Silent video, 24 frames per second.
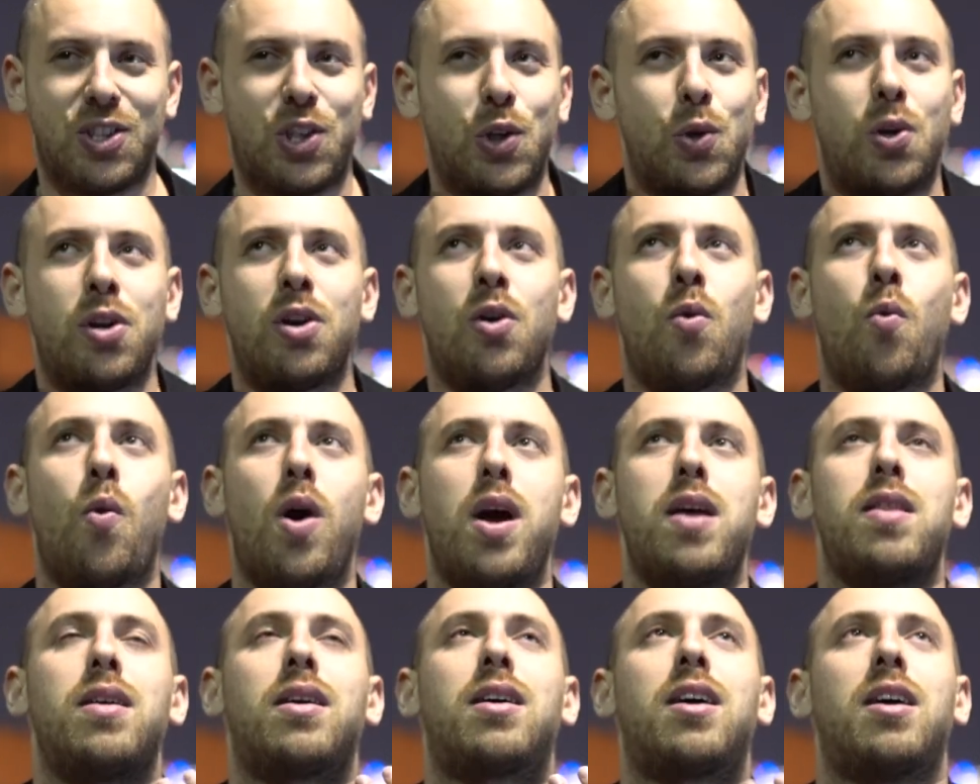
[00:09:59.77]
Do it in a
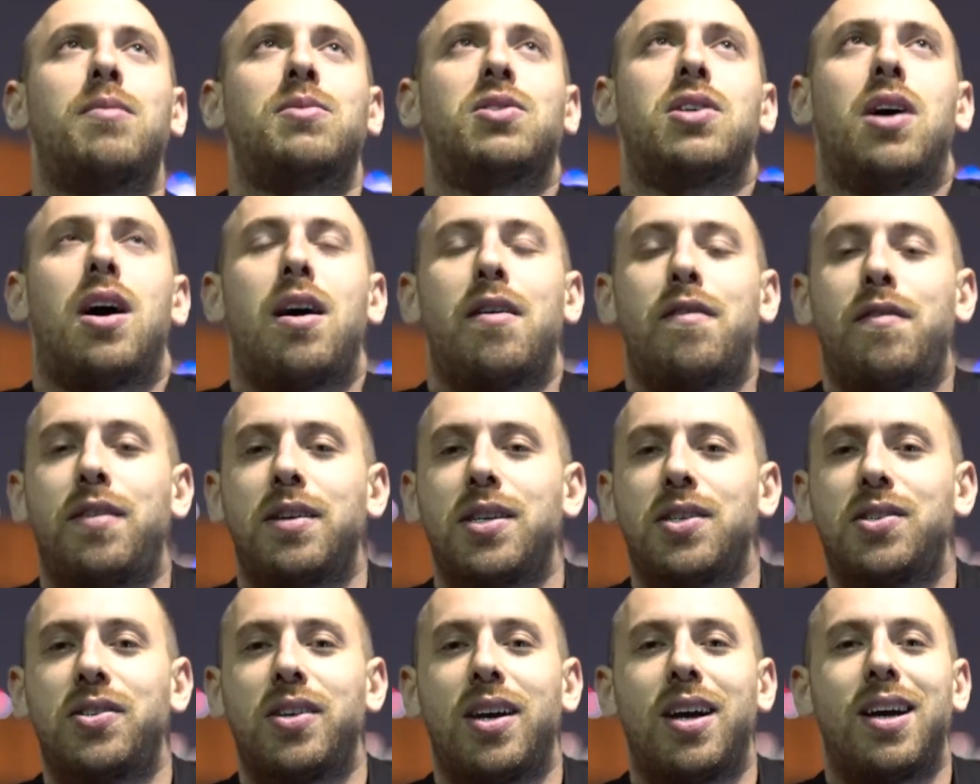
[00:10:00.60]
way that comes off
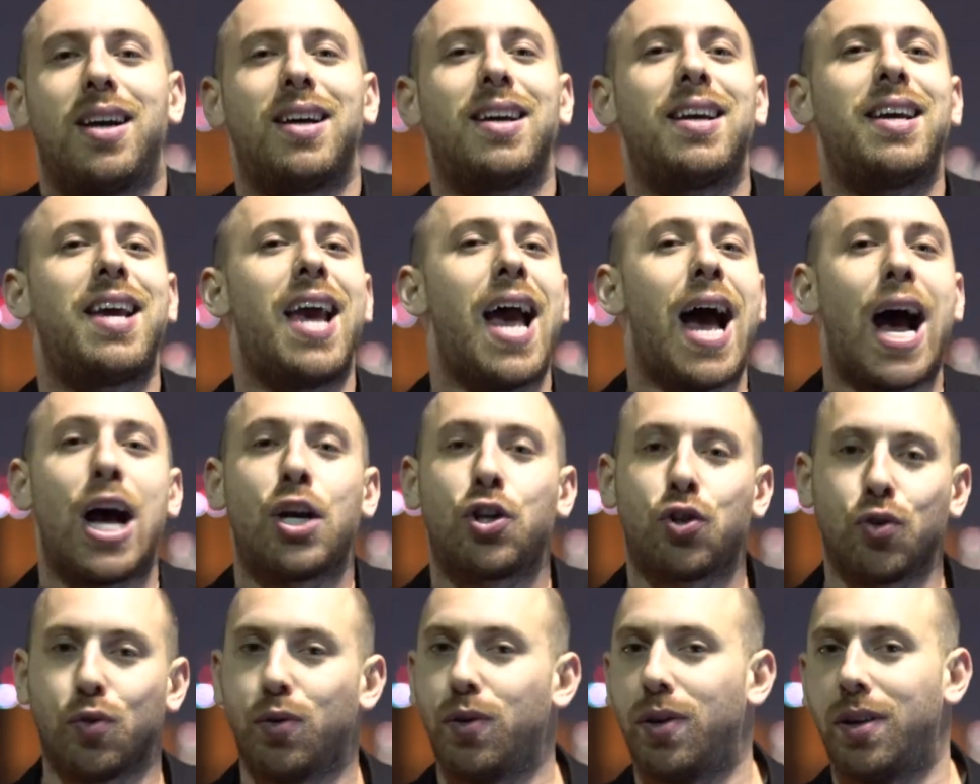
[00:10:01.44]
as
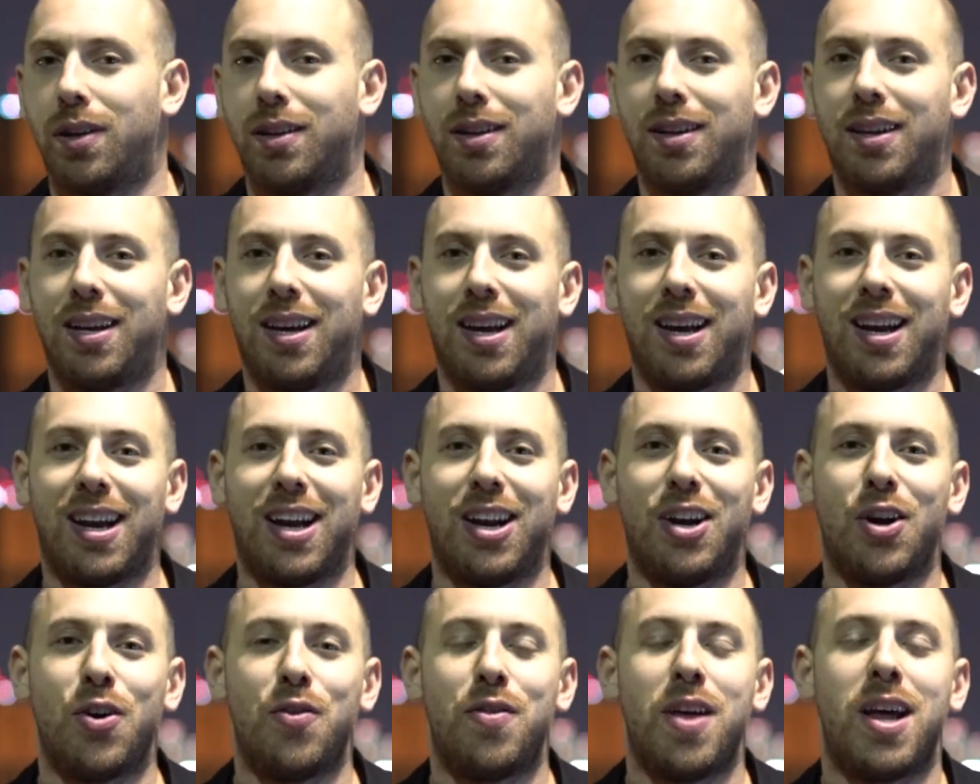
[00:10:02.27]
casual,
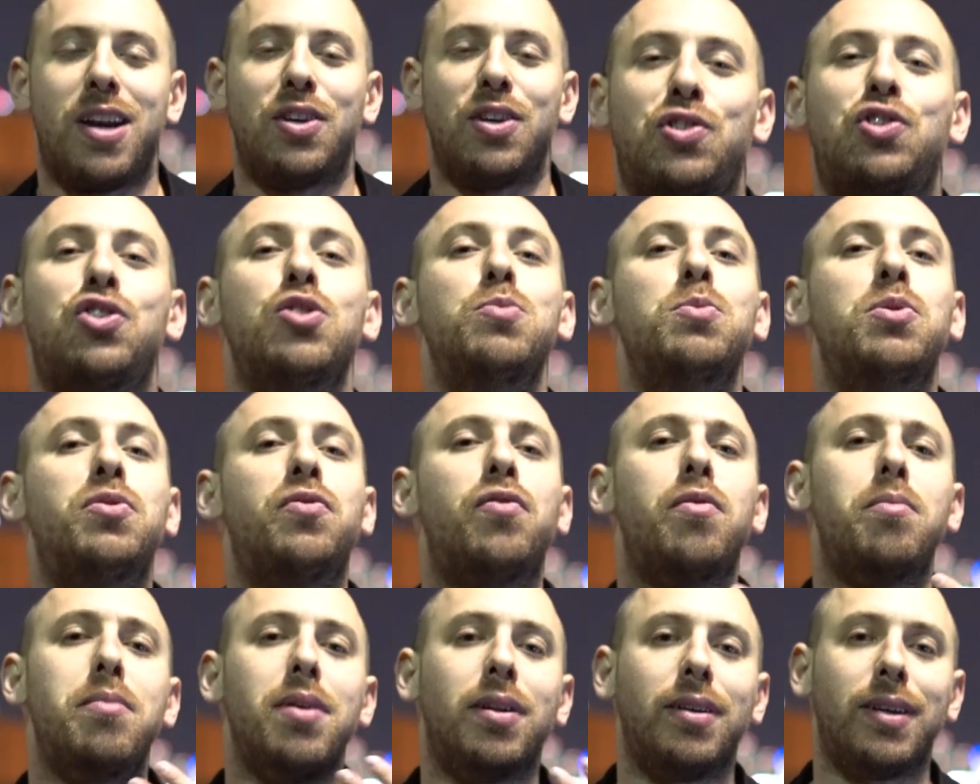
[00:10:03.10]
you know, assumes
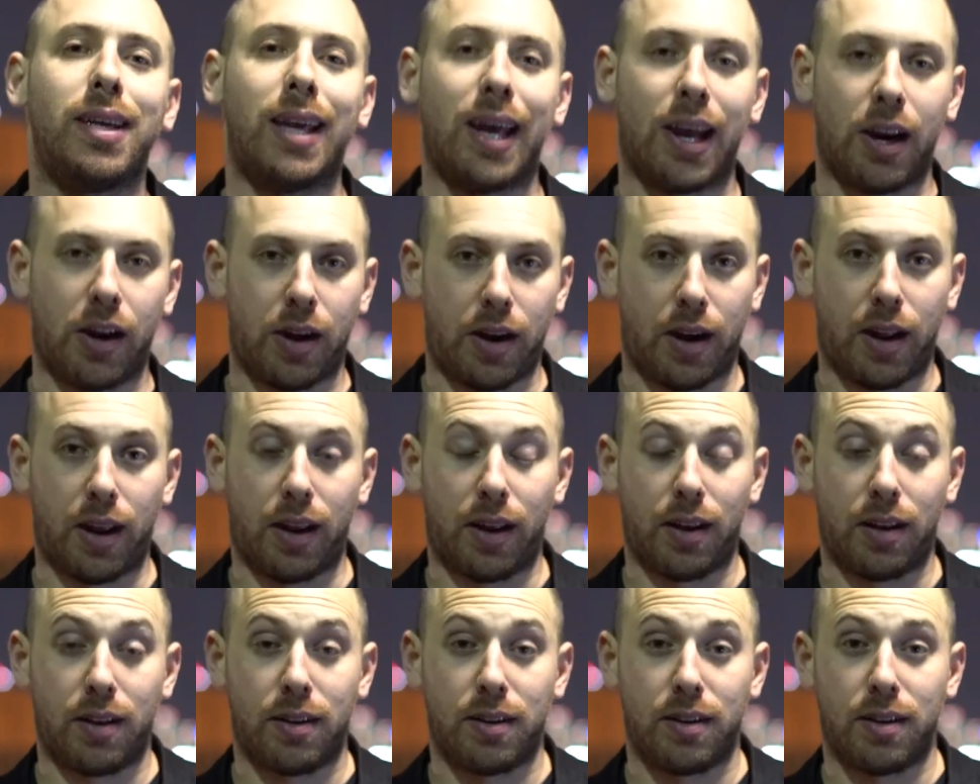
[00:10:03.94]

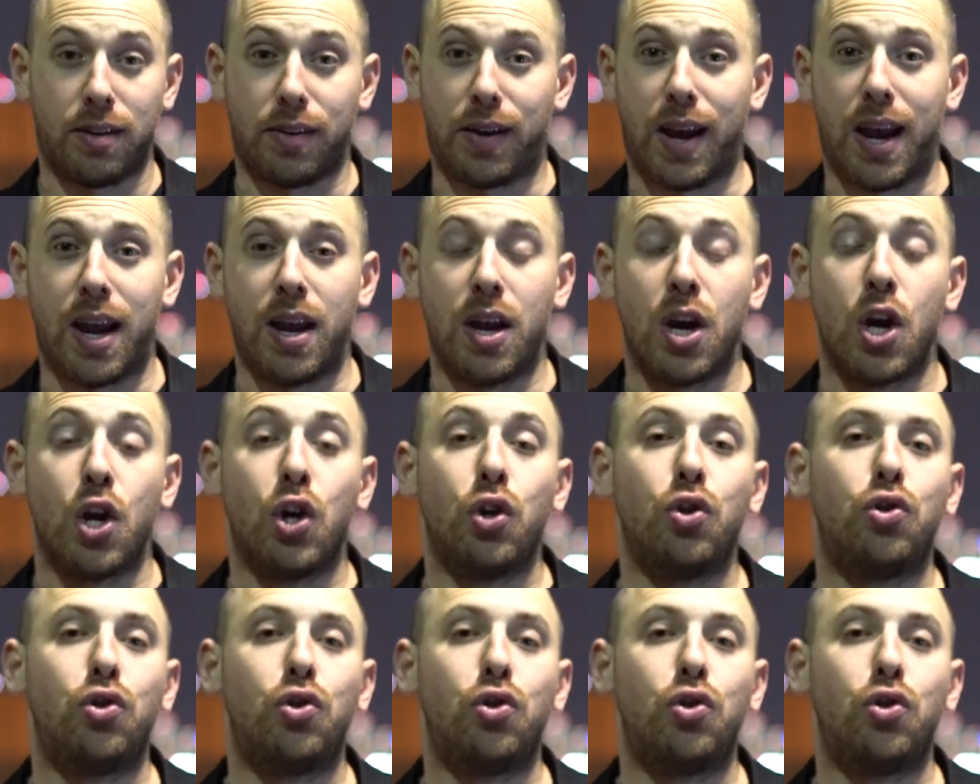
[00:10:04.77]
familiarity, okay?